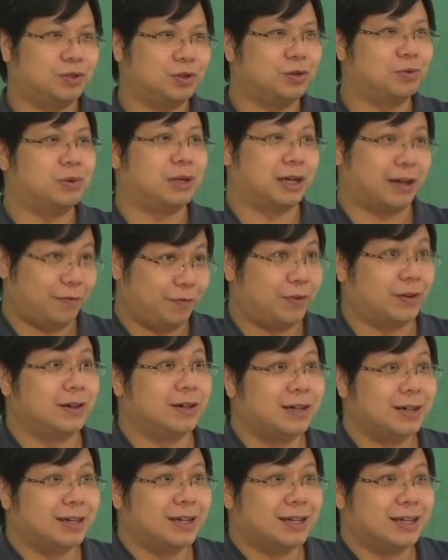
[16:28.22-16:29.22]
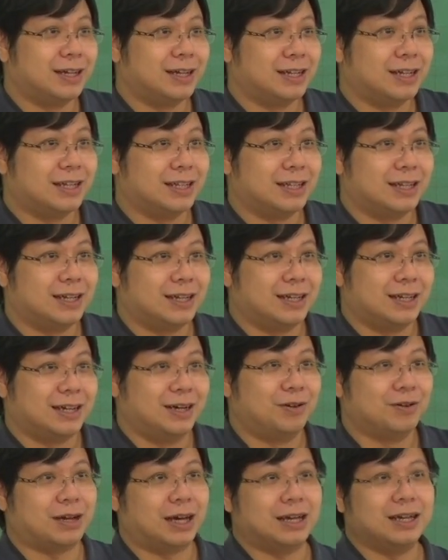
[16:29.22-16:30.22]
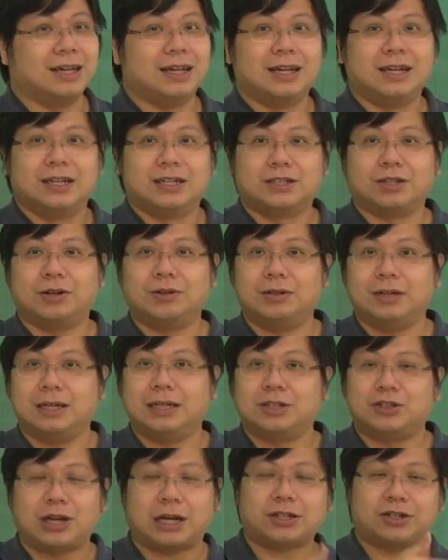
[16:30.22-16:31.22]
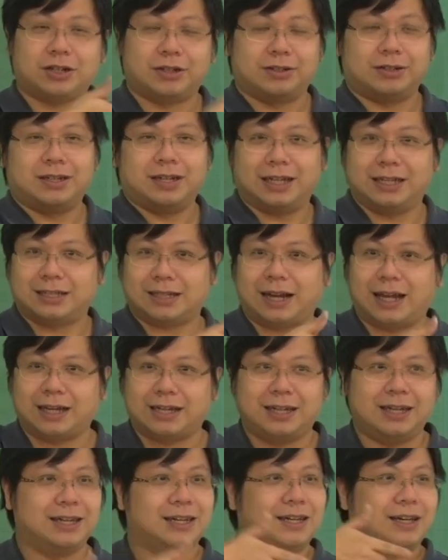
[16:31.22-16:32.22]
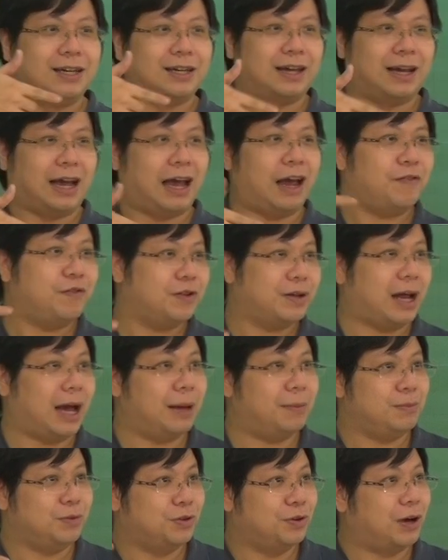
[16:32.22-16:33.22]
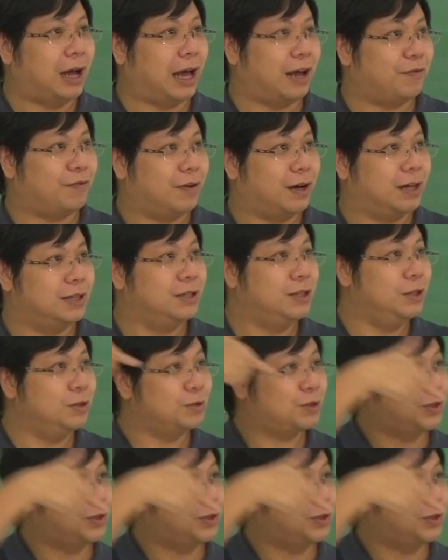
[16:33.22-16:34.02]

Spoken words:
recover. Okay, so injection is like every time you have a new